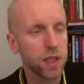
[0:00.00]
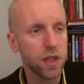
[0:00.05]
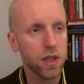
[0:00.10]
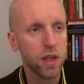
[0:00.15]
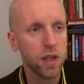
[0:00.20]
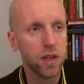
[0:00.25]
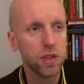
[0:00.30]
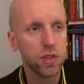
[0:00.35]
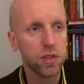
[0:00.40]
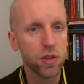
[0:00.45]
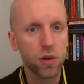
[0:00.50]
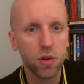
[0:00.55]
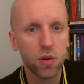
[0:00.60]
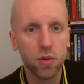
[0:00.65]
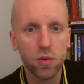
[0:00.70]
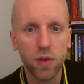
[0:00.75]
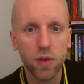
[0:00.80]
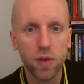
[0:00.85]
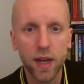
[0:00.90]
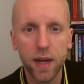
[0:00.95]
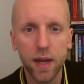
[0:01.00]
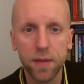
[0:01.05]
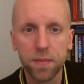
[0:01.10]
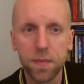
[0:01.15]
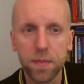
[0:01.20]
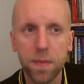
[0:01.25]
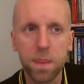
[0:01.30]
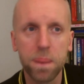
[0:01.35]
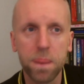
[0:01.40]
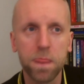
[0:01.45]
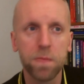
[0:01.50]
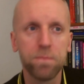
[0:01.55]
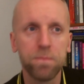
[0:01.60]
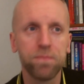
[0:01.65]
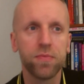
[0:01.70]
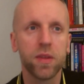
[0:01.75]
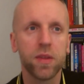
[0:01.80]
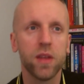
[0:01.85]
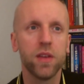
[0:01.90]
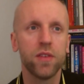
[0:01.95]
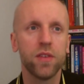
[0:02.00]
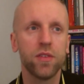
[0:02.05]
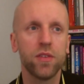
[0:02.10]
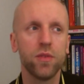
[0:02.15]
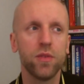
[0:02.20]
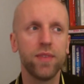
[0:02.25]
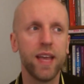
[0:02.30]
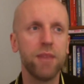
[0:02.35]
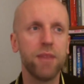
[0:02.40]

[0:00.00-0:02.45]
So they